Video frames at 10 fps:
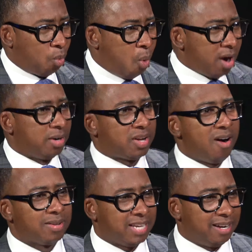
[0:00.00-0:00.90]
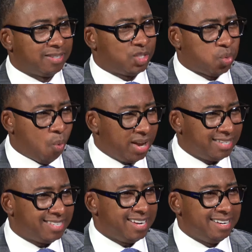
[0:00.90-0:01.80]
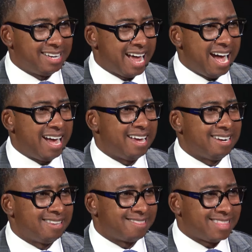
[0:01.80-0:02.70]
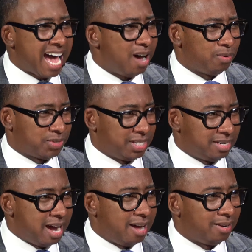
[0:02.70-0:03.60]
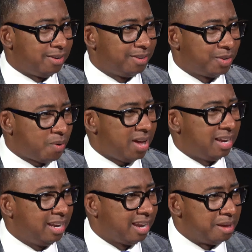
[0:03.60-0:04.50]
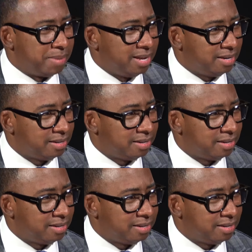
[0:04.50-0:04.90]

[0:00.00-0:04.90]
one of the cards had a $29,000 credit limit.